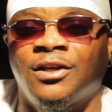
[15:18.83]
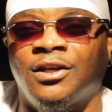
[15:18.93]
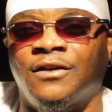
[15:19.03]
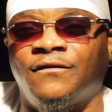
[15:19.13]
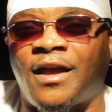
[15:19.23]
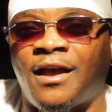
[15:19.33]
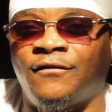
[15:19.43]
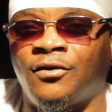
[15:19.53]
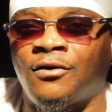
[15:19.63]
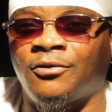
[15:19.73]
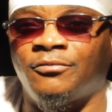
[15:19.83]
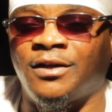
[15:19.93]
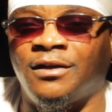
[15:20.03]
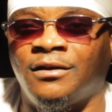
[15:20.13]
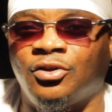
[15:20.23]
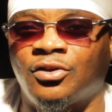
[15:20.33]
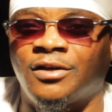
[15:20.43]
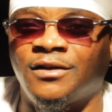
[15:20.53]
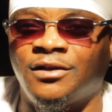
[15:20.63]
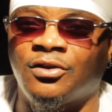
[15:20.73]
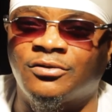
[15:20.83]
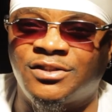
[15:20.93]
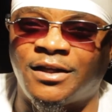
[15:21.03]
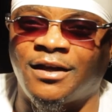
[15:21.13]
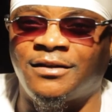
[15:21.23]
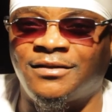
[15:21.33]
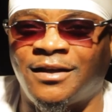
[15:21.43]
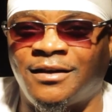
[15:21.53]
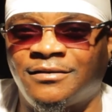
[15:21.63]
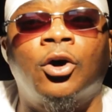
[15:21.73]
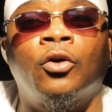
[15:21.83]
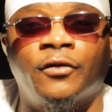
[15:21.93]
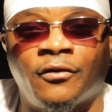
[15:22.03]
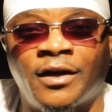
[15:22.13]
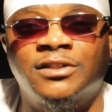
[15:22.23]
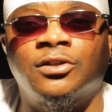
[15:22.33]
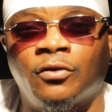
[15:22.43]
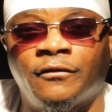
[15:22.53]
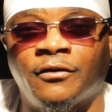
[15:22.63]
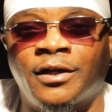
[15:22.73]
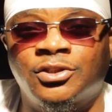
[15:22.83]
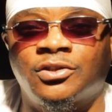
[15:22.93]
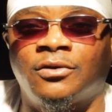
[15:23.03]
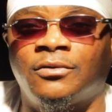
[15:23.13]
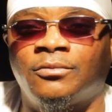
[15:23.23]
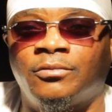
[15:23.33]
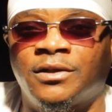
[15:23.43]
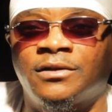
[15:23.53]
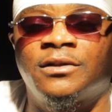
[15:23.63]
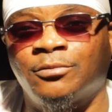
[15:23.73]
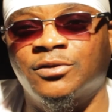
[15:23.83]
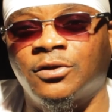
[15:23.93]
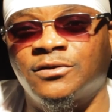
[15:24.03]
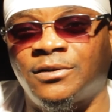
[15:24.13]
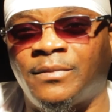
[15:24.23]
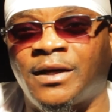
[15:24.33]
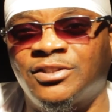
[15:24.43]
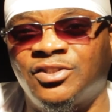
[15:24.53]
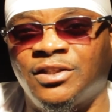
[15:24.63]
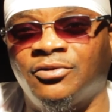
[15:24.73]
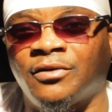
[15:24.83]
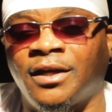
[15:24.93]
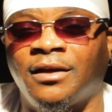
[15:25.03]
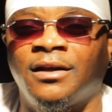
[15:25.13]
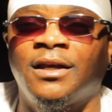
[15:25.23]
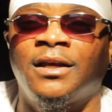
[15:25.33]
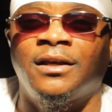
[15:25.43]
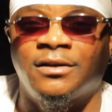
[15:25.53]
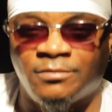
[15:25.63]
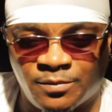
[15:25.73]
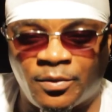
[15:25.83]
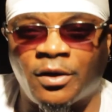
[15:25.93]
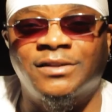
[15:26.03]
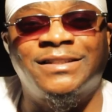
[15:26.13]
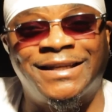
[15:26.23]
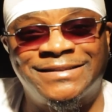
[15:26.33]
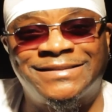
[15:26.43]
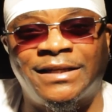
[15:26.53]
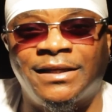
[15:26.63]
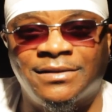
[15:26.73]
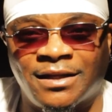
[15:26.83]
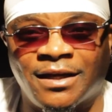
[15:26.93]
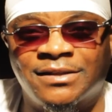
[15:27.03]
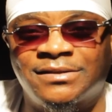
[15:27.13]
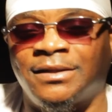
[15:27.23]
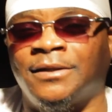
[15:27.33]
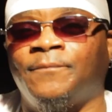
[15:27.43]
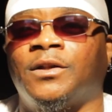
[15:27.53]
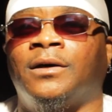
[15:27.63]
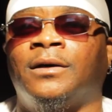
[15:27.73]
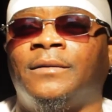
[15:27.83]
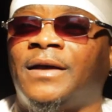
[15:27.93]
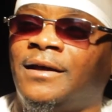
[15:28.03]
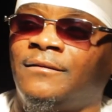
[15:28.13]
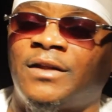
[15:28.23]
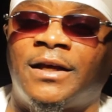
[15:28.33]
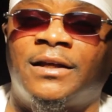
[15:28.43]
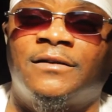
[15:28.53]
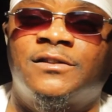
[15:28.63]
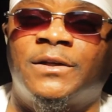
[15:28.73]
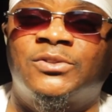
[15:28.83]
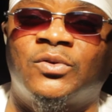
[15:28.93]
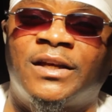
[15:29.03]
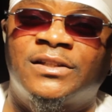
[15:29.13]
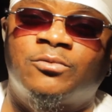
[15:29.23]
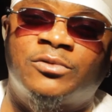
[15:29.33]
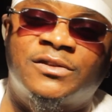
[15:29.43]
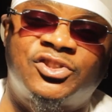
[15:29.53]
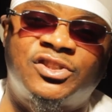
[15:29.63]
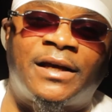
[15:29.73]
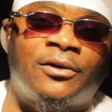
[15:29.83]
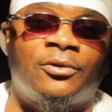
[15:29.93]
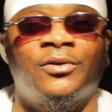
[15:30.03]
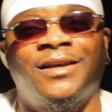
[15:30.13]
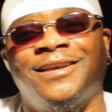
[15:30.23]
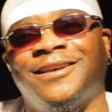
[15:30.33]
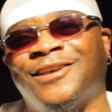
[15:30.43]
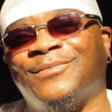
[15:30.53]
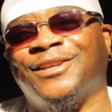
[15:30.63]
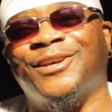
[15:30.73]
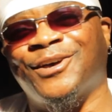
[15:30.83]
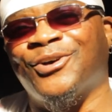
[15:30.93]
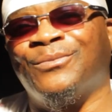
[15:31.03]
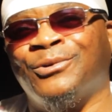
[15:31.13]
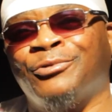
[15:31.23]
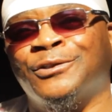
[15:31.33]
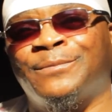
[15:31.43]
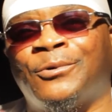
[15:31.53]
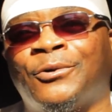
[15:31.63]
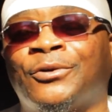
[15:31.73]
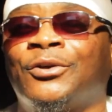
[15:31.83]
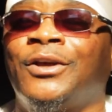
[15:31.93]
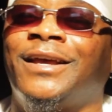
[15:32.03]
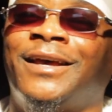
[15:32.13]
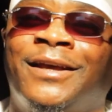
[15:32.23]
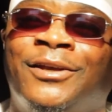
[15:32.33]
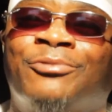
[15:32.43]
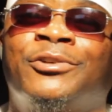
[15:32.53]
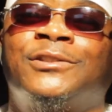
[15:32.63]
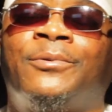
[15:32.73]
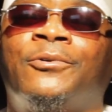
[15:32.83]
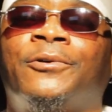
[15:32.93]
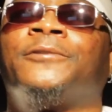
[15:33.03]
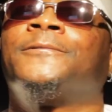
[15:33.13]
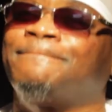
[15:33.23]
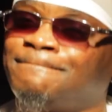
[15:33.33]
if you haven't already, y'all need to go check out that the Overgrind. It's the Overgrind show with, and it was hosted by G Gray, SparX, and Saynt. Like I said, um, had had the special guest was Chadoe and my young homie Rich Porter. Hey, Rich Porter,